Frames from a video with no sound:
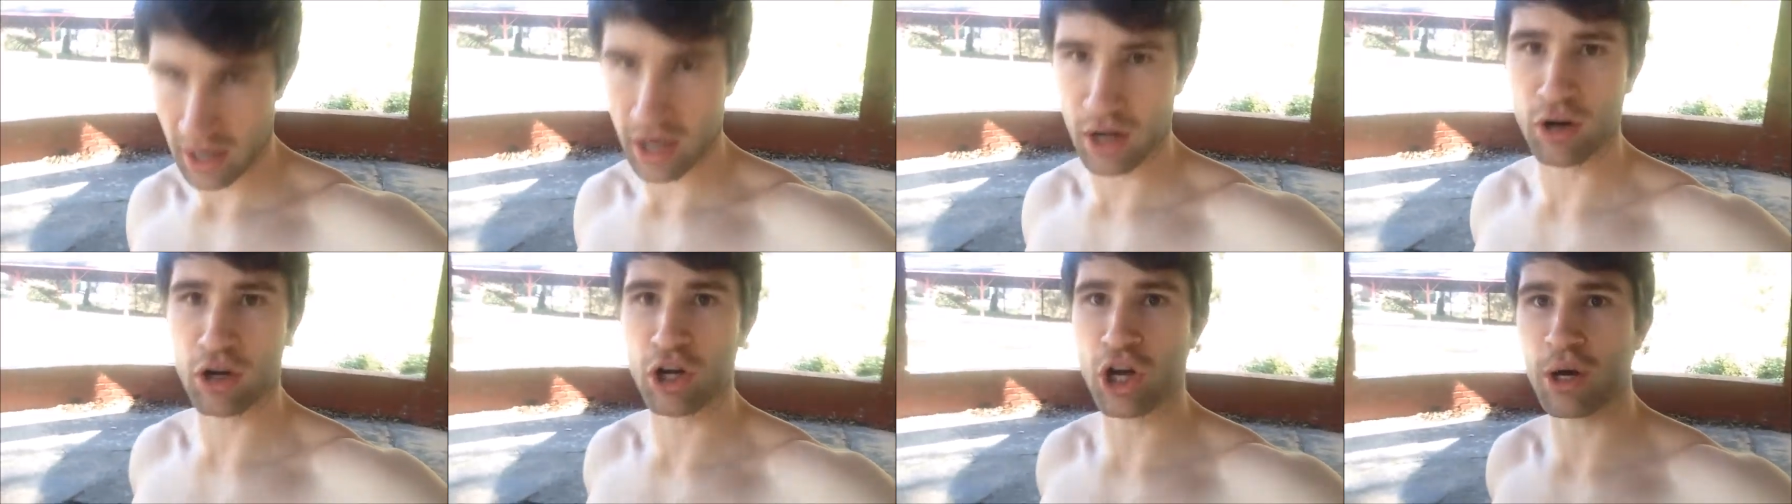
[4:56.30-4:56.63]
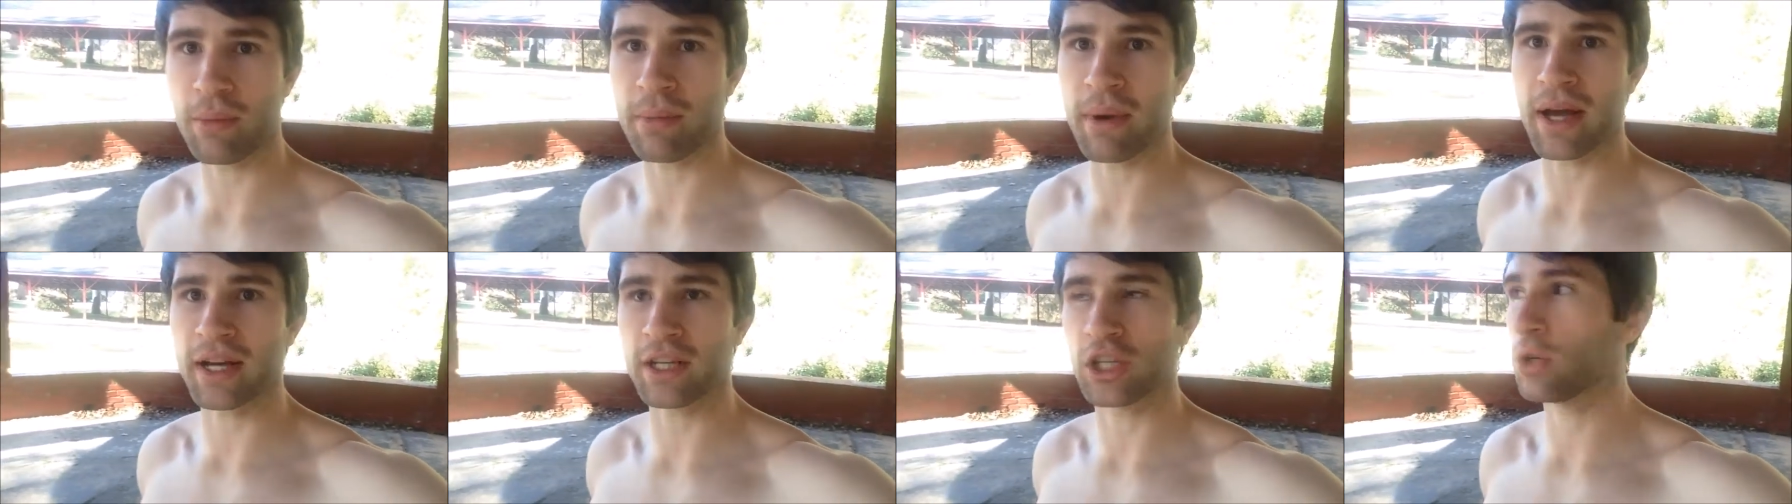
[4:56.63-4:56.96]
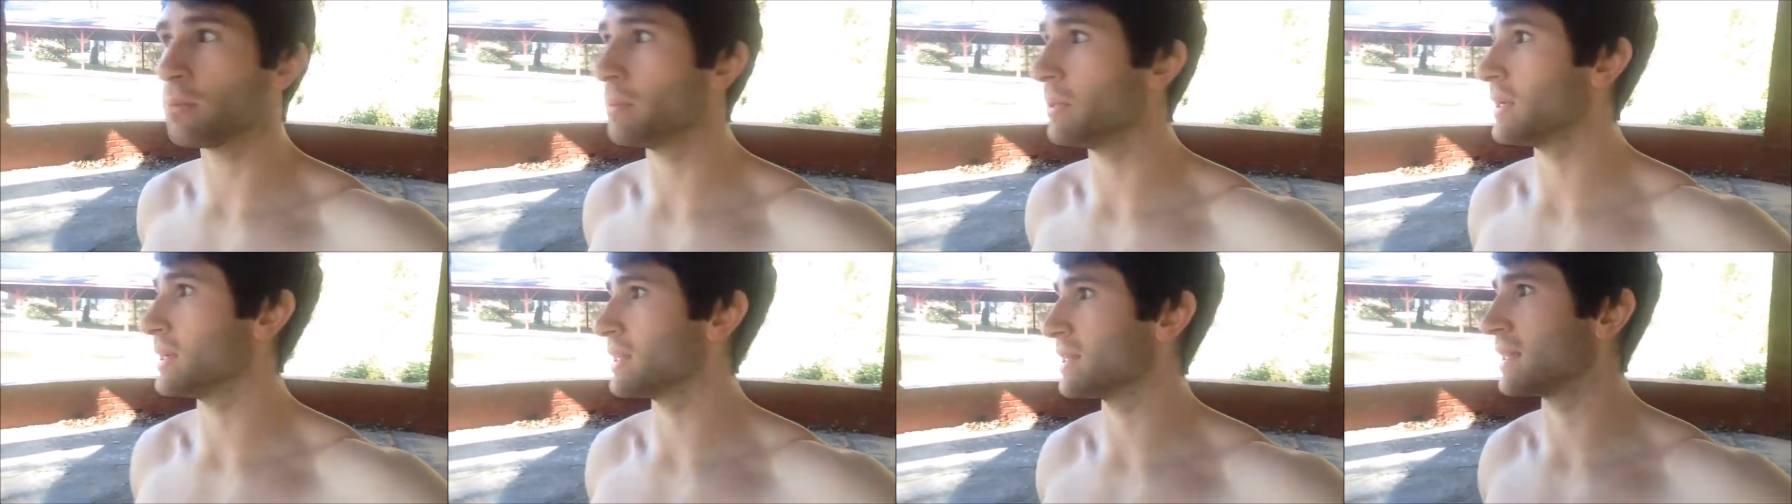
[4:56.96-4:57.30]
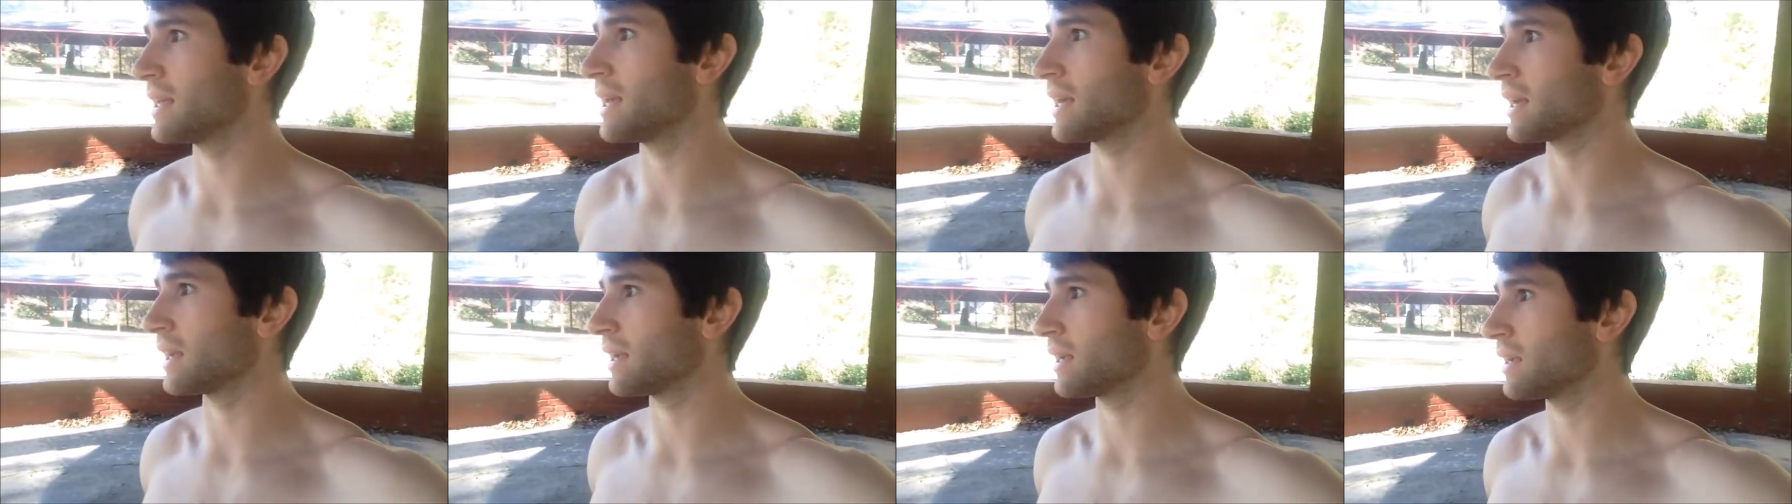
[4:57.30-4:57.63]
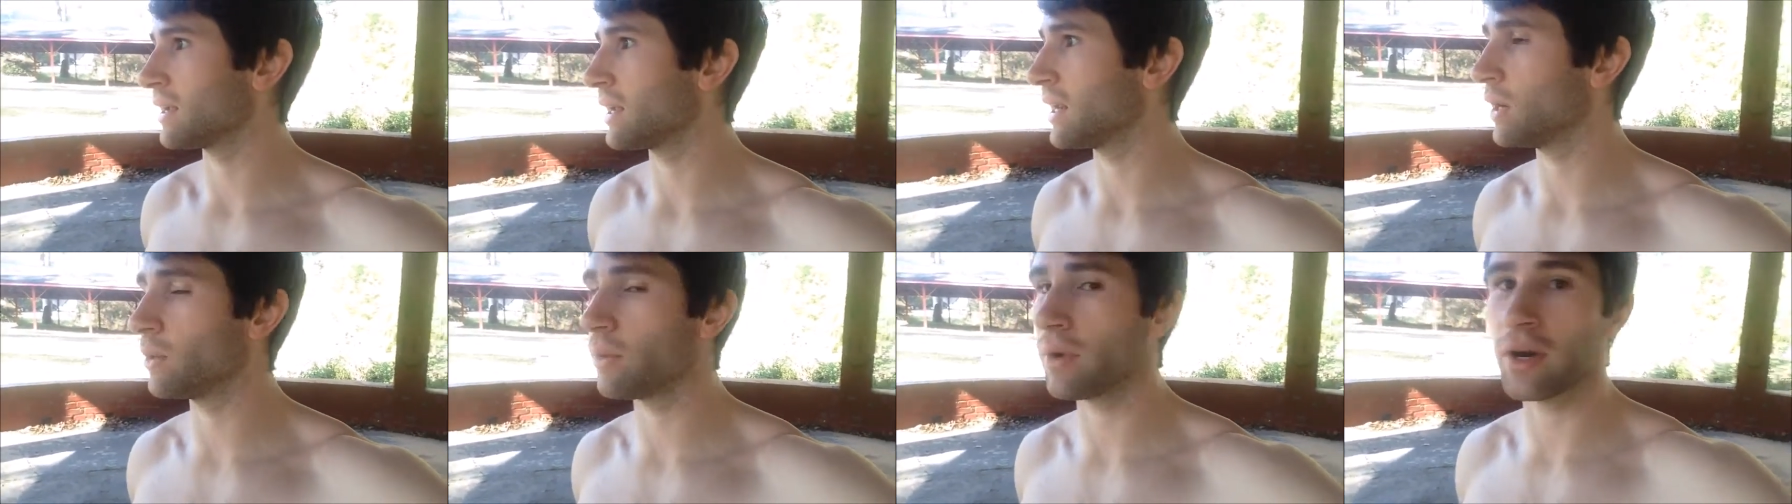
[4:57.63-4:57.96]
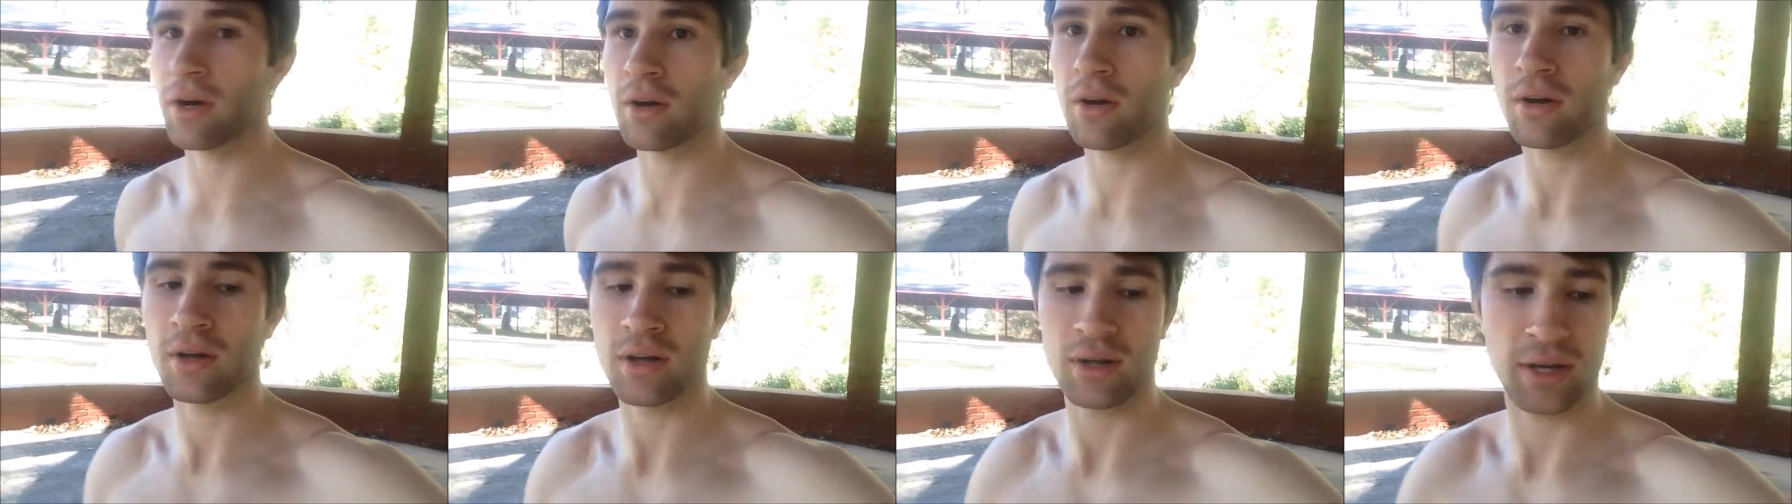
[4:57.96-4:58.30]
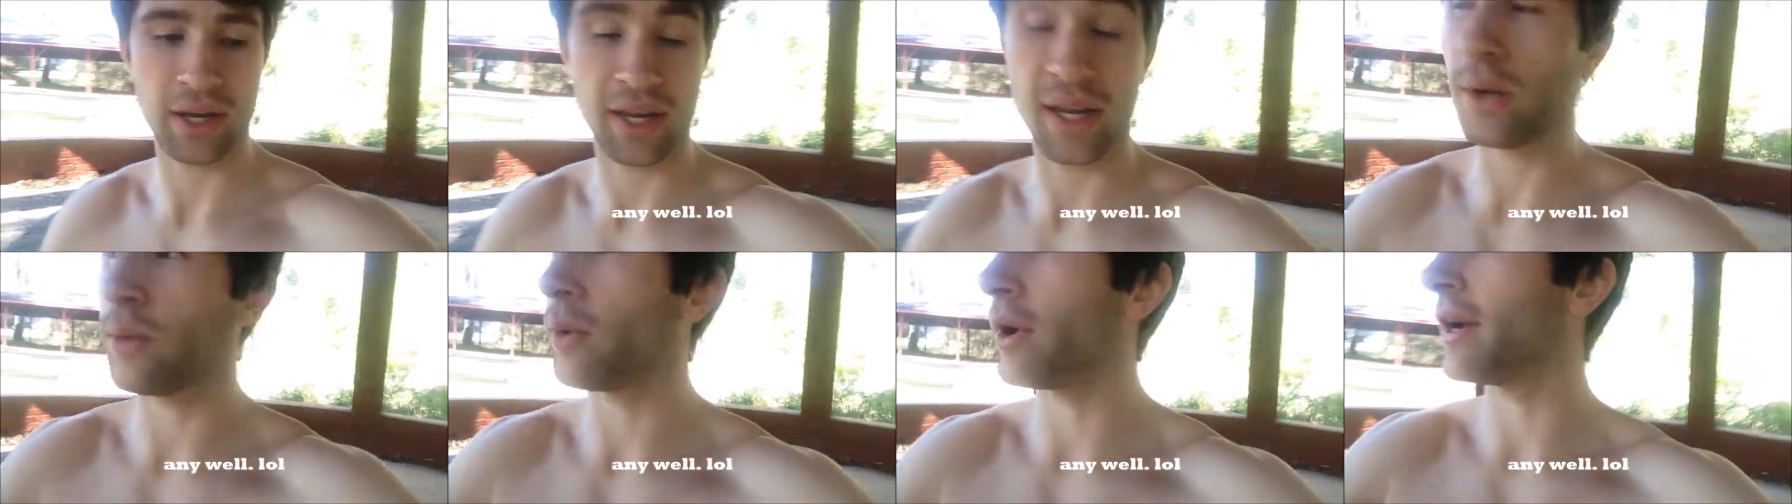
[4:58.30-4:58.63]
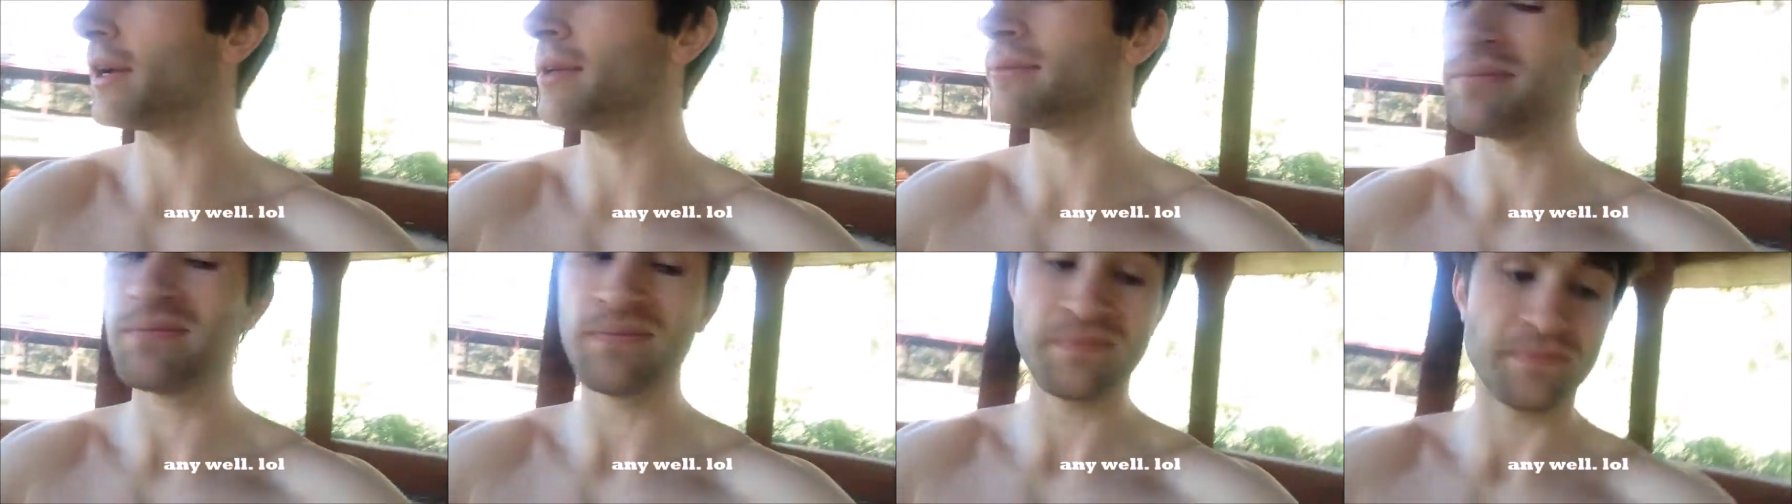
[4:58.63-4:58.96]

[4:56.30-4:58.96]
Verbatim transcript: It'll come back to me in a second. Anyway, anyway,